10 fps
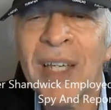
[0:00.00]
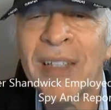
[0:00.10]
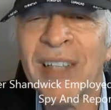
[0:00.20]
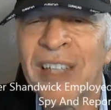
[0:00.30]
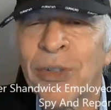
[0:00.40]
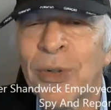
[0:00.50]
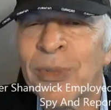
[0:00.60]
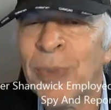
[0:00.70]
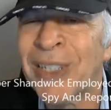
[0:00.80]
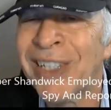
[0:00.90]
Nassar has
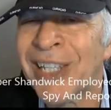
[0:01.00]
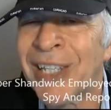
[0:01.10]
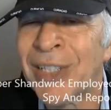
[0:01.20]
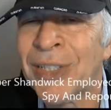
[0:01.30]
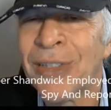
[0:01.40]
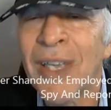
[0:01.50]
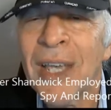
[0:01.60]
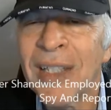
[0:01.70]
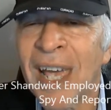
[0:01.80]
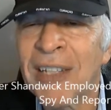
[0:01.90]
been sentenced.
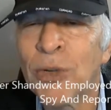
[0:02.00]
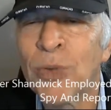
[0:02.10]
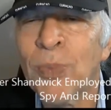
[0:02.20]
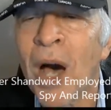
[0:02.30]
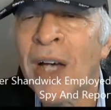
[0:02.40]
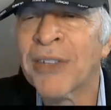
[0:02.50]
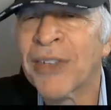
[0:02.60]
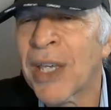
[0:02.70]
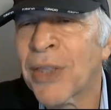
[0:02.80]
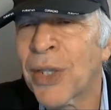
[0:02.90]
Nassar's boss
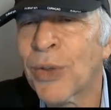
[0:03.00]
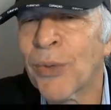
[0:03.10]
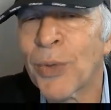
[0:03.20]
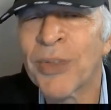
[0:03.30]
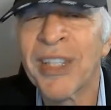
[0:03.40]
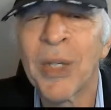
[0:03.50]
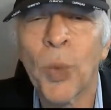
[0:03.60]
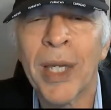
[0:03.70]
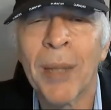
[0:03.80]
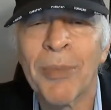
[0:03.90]
at the university,
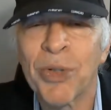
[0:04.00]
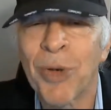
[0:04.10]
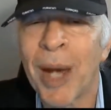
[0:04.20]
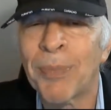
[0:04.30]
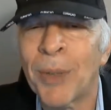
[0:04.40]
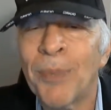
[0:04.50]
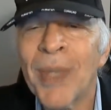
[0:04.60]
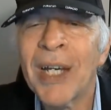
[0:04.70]
William Strampel.